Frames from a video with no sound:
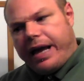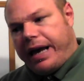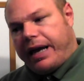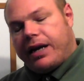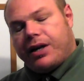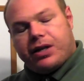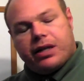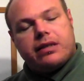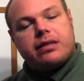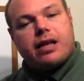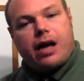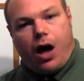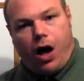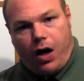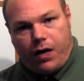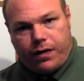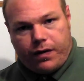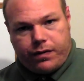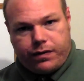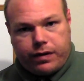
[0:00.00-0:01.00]
And it does that
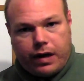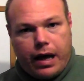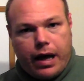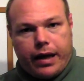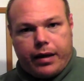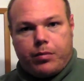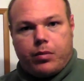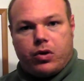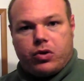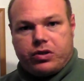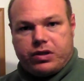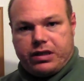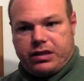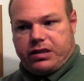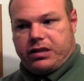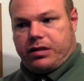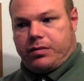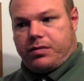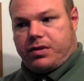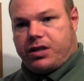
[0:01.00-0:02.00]
on the fly in most
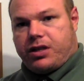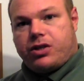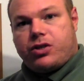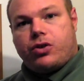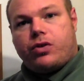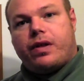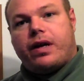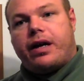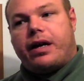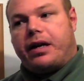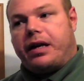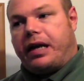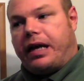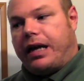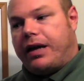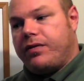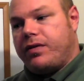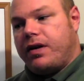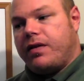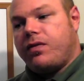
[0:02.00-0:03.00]
systems so that
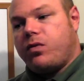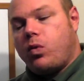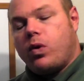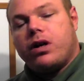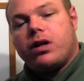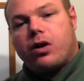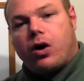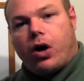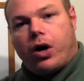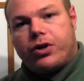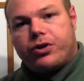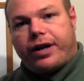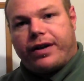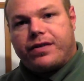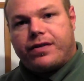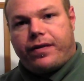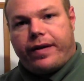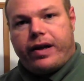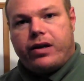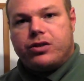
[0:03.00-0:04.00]
even if one of the hard
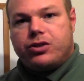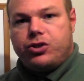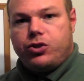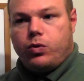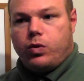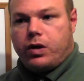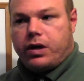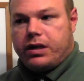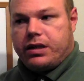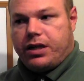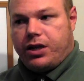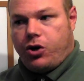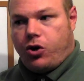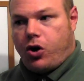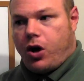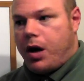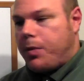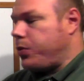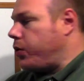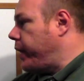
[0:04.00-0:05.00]
drives fails, you will continue
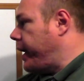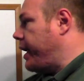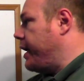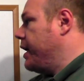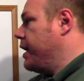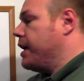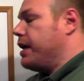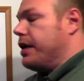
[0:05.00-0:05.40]
to operate.